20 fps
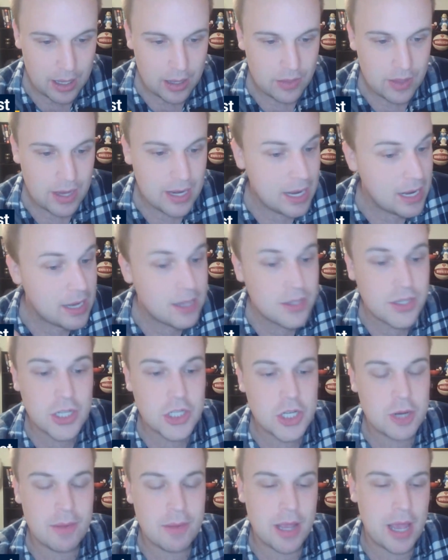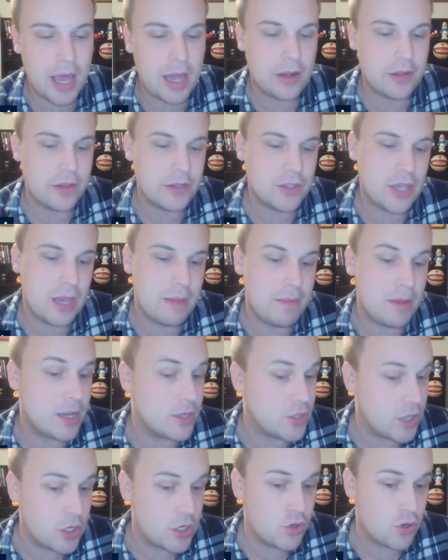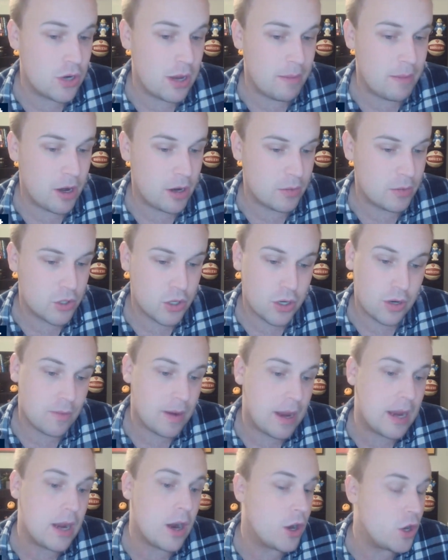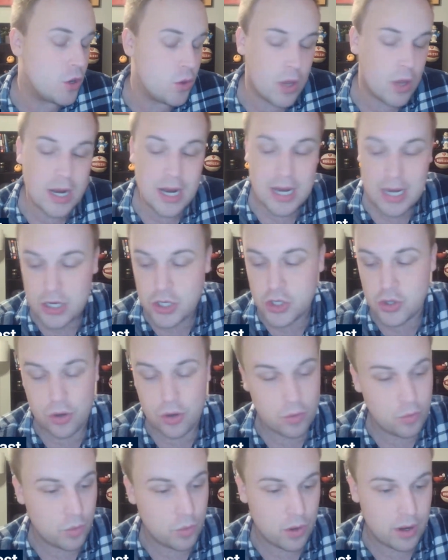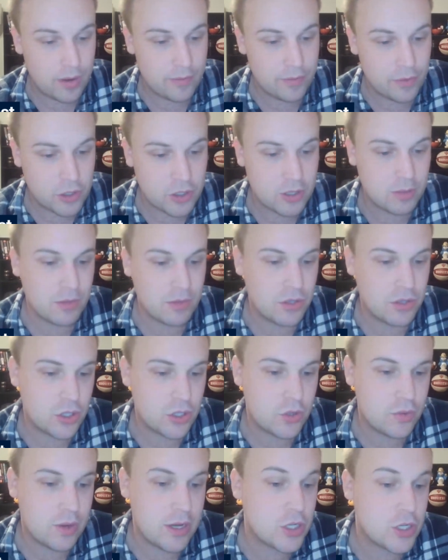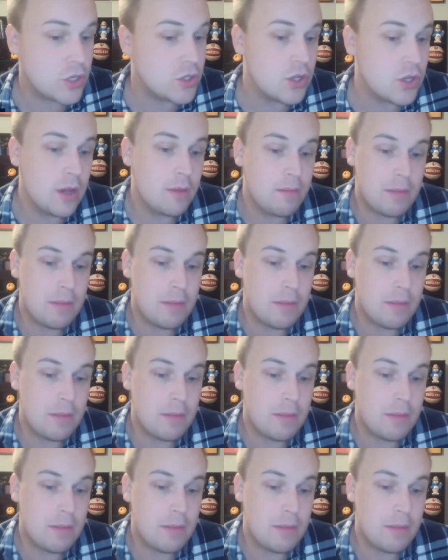They needed T J McConnell in this game because Andrew Nembhard was hurt, right? Are you going to need Jordan Nwora for similar situations?